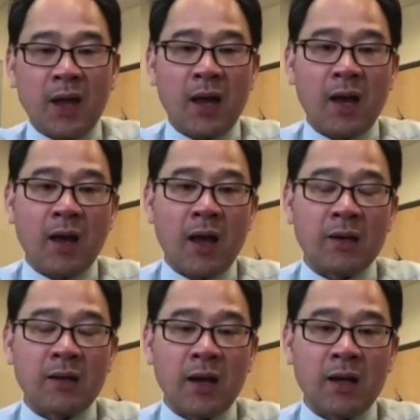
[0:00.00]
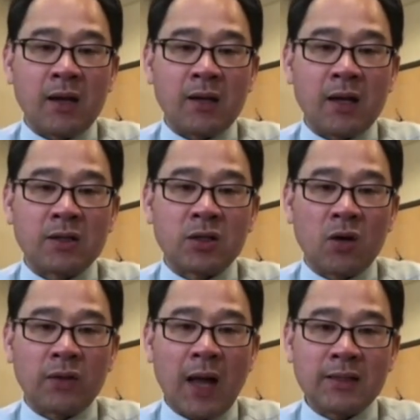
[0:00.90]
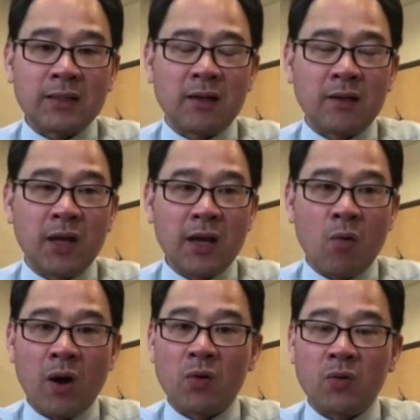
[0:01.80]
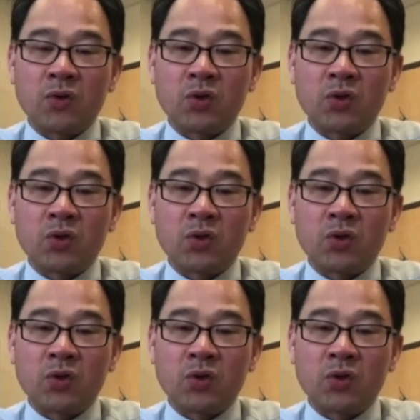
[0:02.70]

And, and, and, and so that's the thing I want to